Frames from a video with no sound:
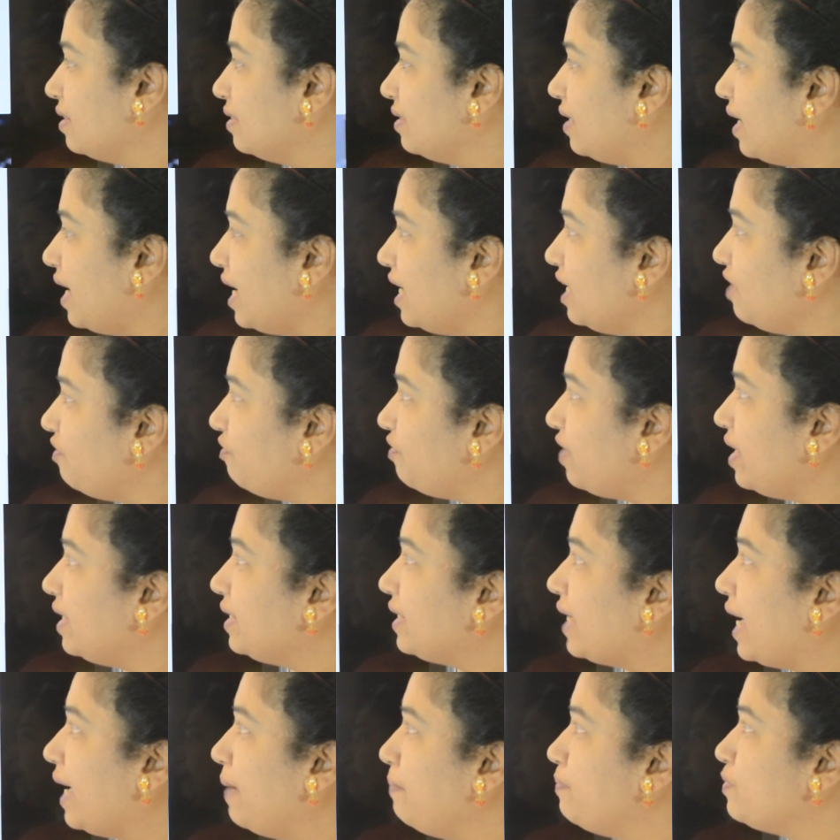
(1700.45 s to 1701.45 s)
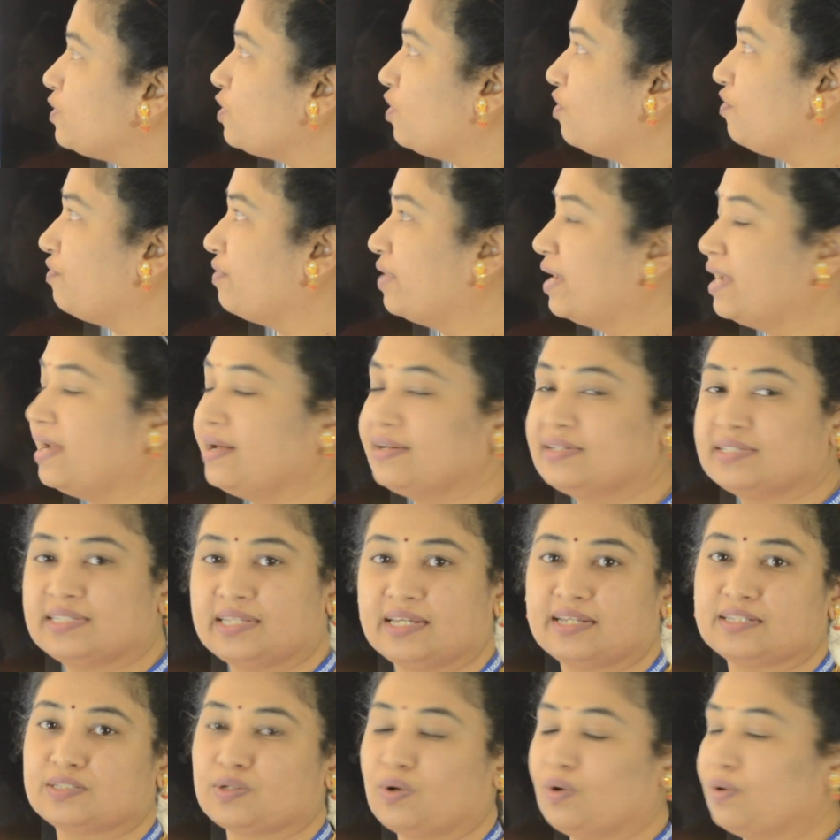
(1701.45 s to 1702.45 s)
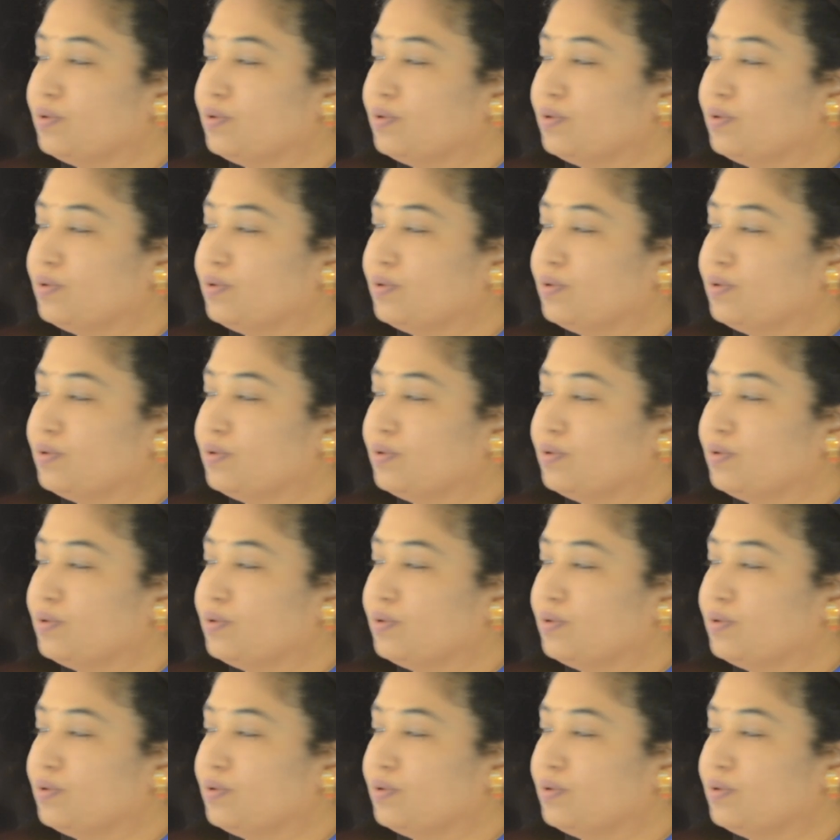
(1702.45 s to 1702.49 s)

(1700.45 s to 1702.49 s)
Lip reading: There are different types of heat sinks